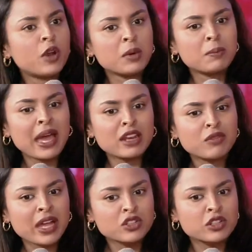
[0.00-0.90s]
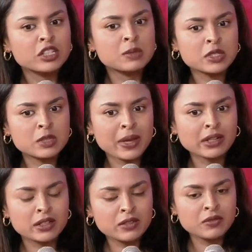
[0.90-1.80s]
manufacturer's
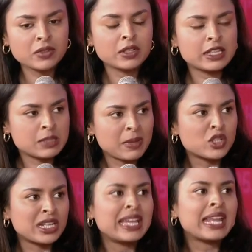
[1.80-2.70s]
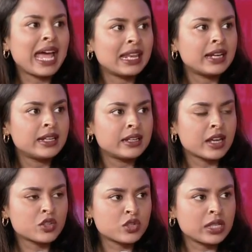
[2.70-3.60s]
perspective, especially an allied
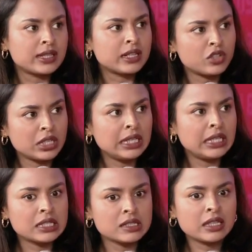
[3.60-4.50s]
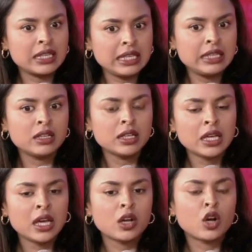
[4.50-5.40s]
industry that really is a key
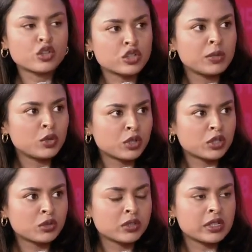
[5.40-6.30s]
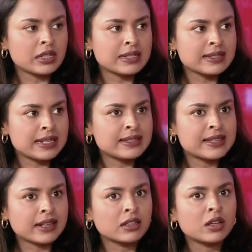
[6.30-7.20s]
contributor to the real estate
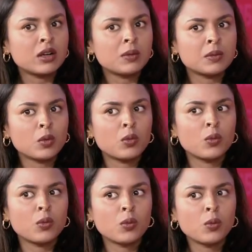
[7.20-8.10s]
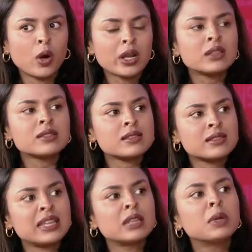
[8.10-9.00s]
sector, what are the
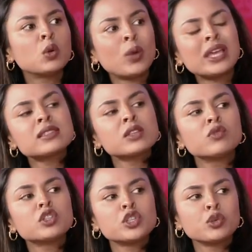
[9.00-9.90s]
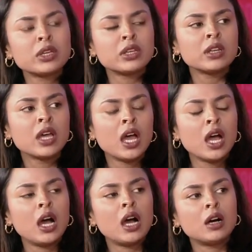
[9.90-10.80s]
sustainable ways in which you can
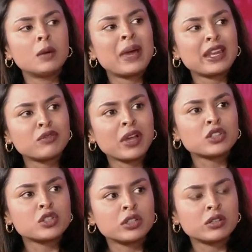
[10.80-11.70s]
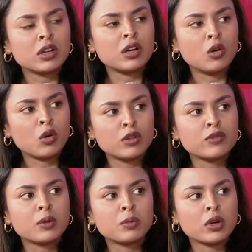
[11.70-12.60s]
manufacture all
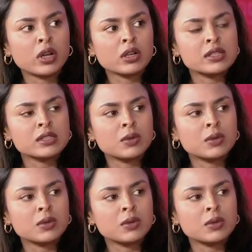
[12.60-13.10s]
of your products as well?